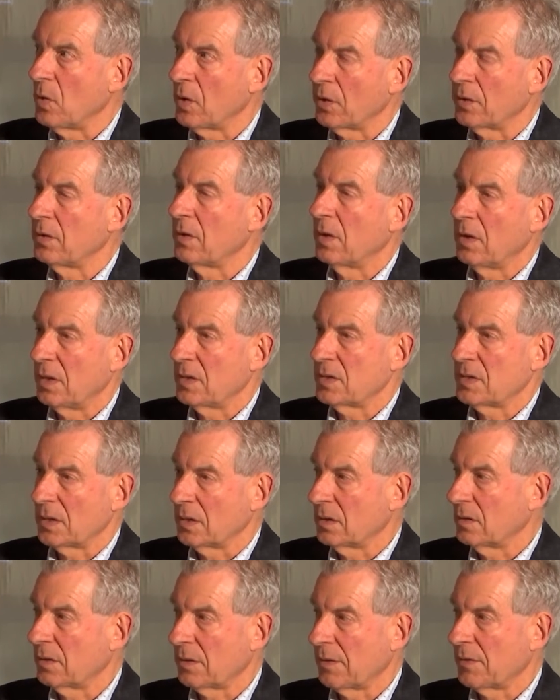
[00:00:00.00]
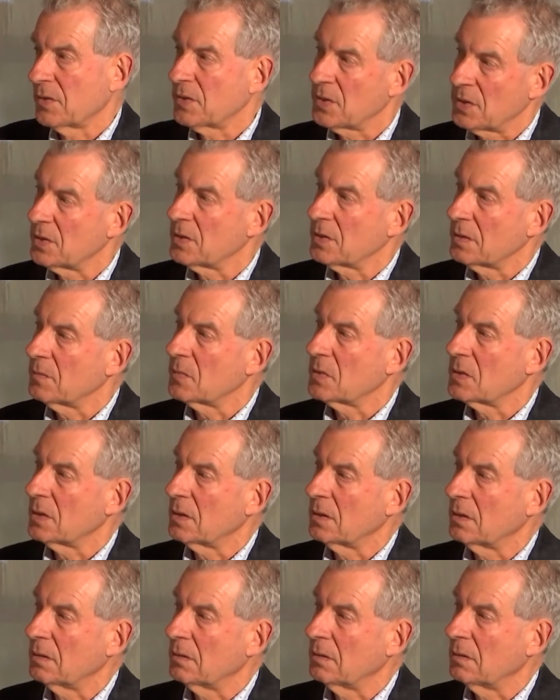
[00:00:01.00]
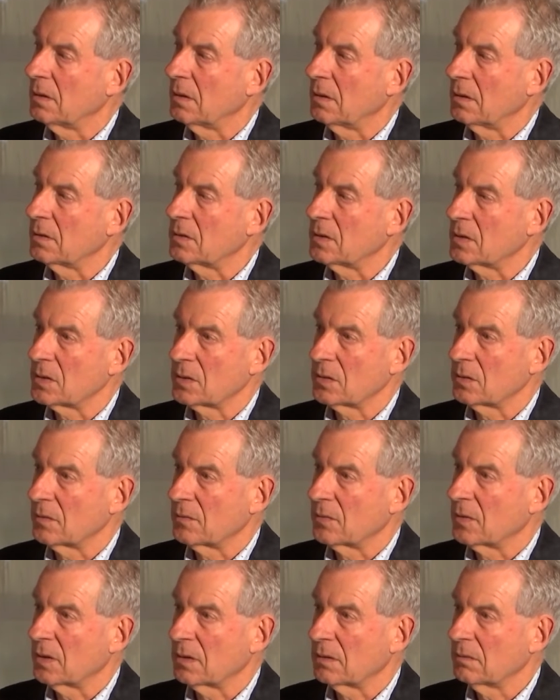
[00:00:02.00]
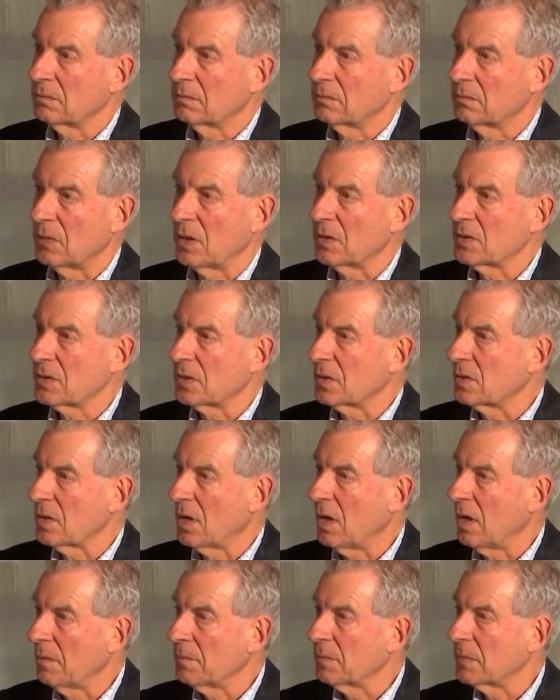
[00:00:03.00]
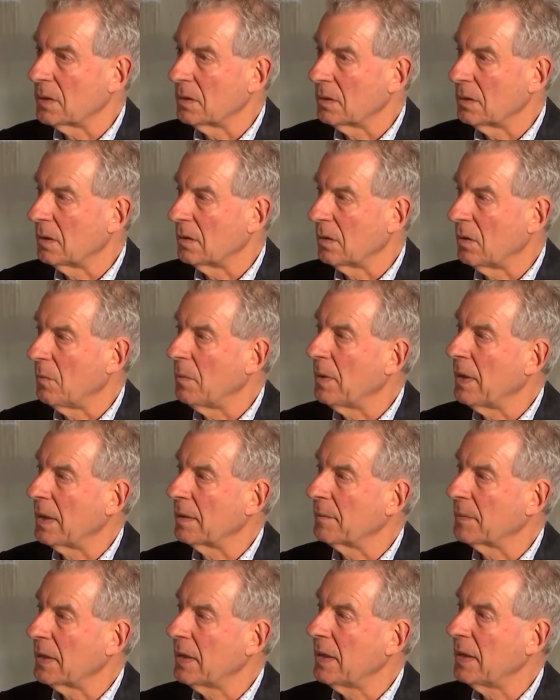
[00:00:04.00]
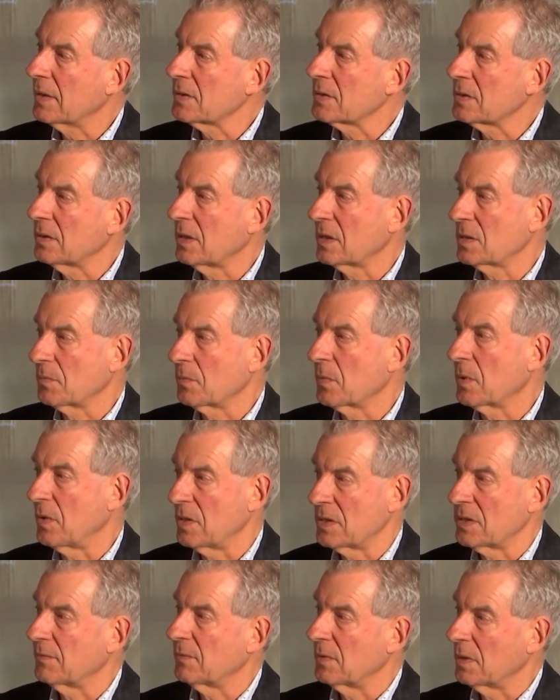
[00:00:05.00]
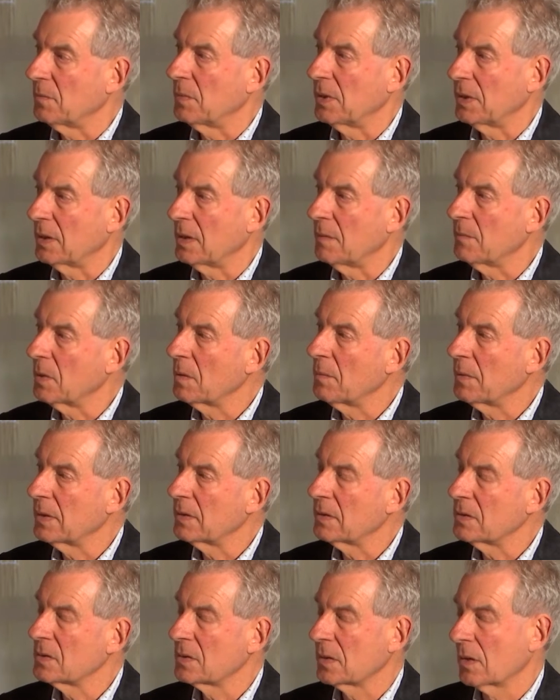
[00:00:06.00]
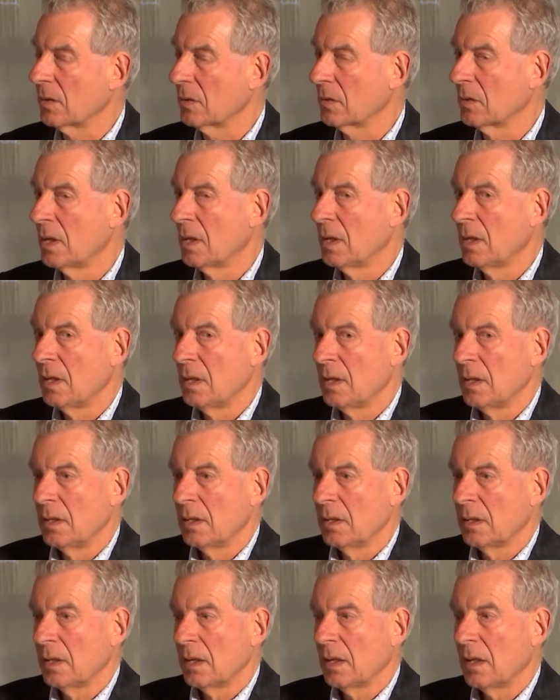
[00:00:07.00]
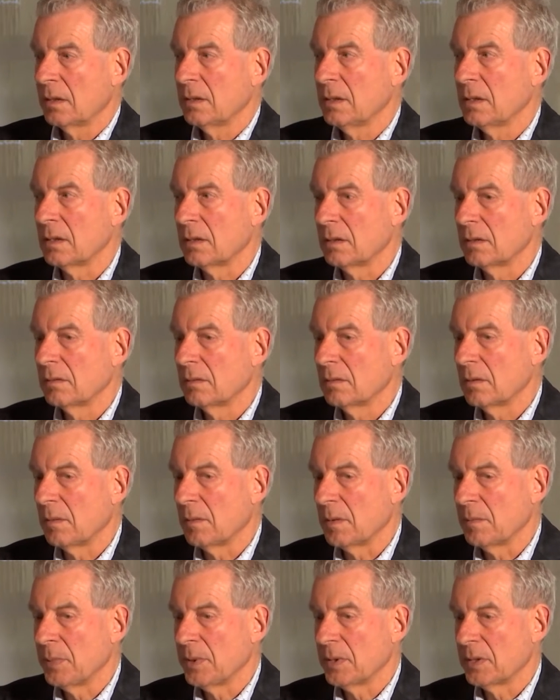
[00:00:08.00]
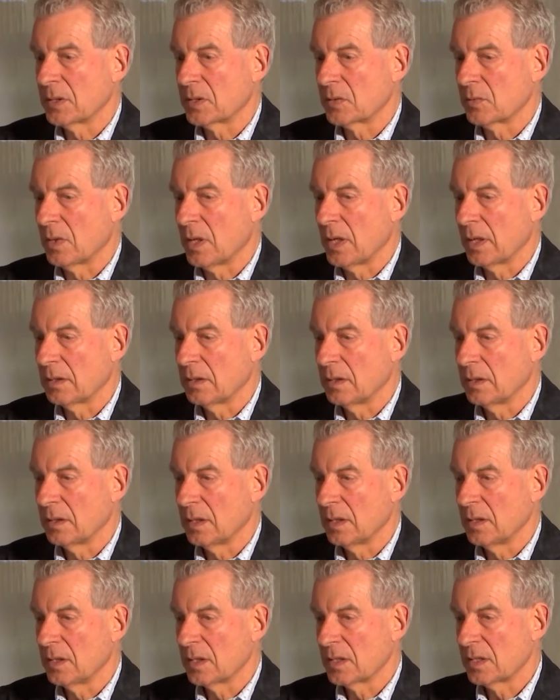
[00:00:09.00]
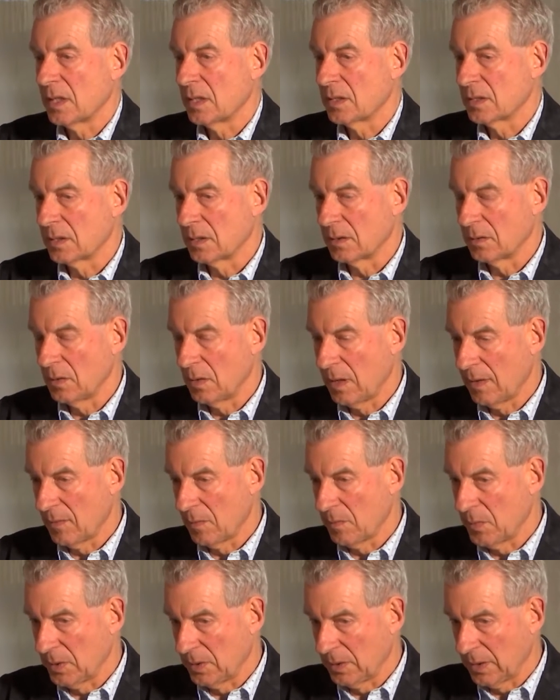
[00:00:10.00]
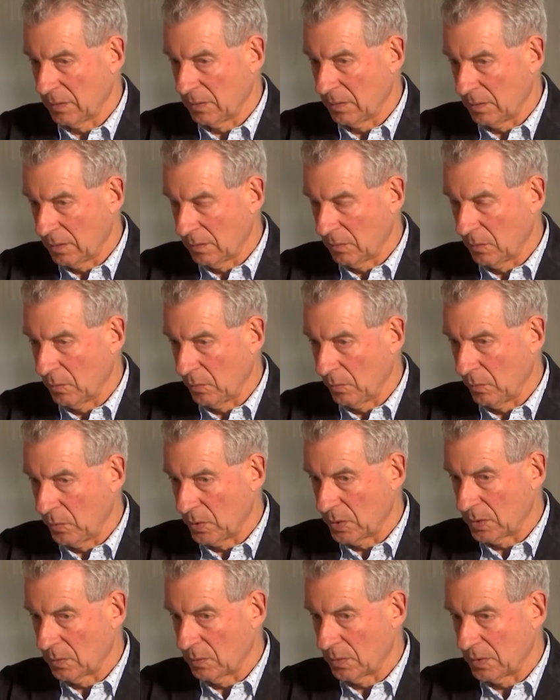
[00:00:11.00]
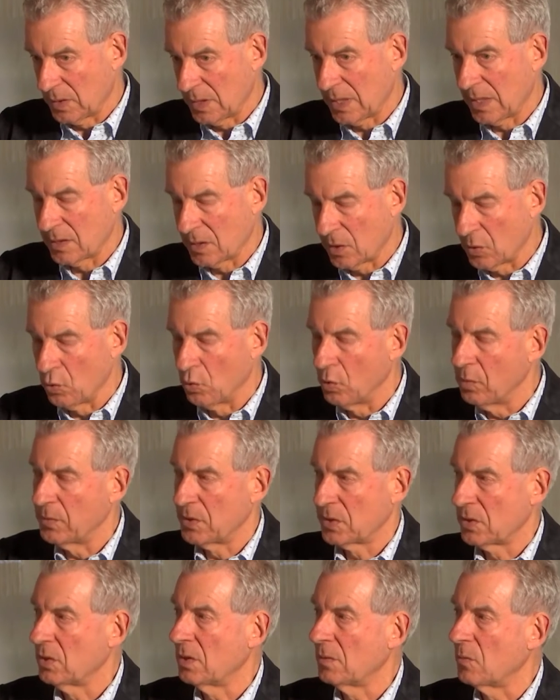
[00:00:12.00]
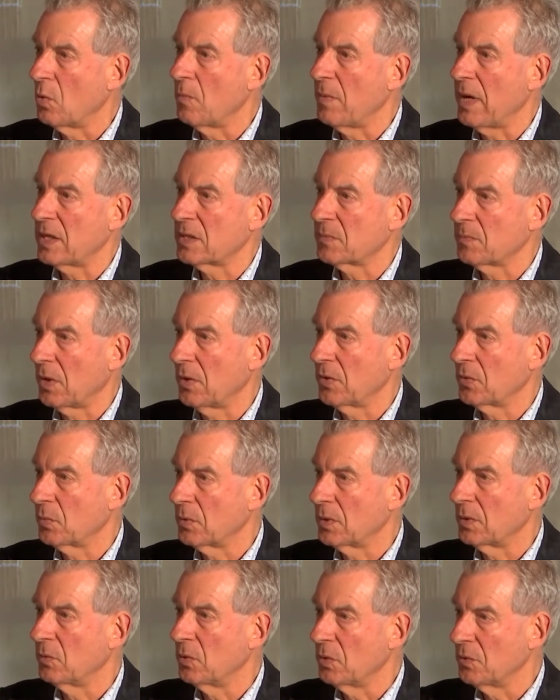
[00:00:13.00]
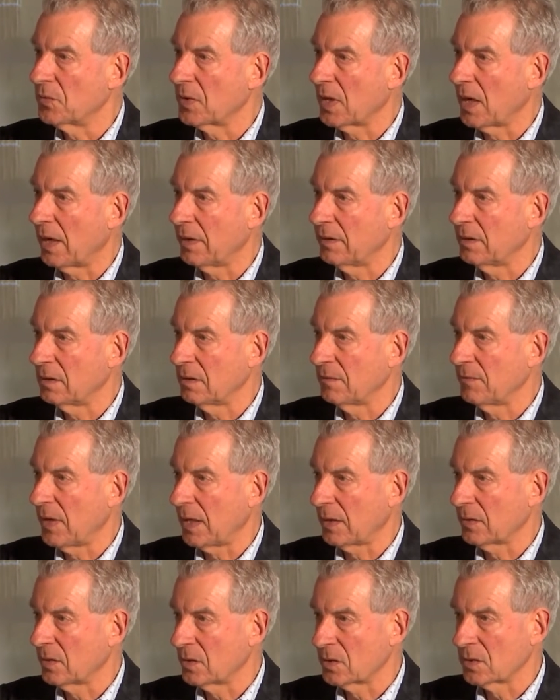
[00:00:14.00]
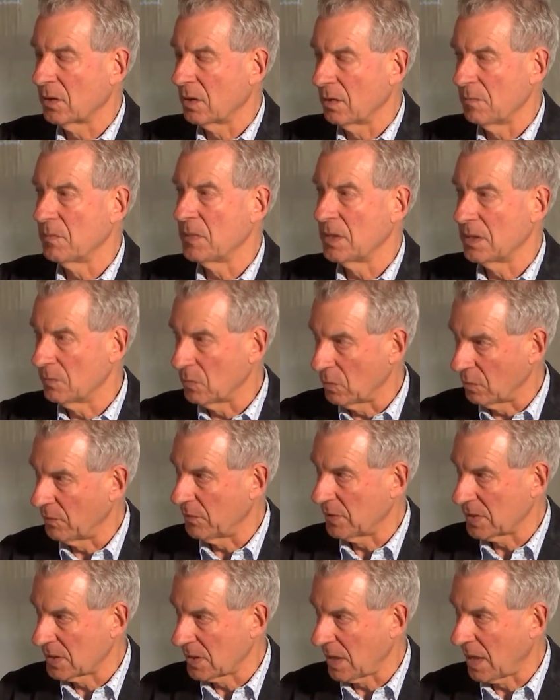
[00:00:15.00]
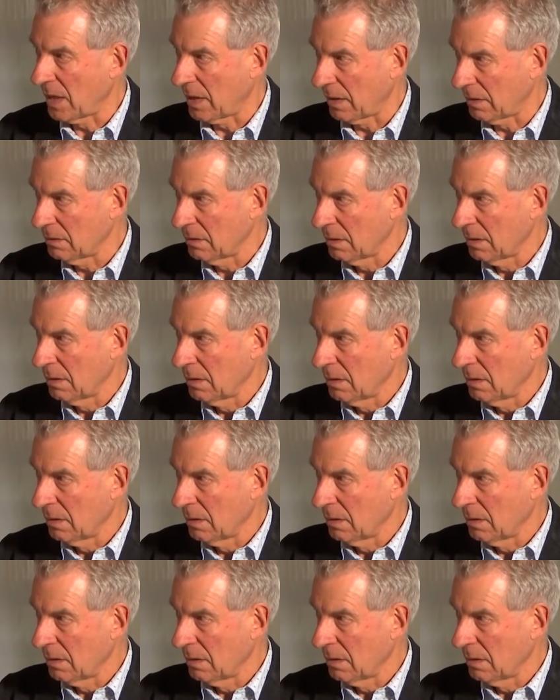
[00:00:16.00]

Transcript: modernising a lot of the systems that had just sort of gotten lost to time in old Parliament House, and that's progressively being implemented. So I think, I mean, Peter's right in the sense that you have a building which just has enormous thermal mass, both with a roof garden and the fact that it's got a minimal facade.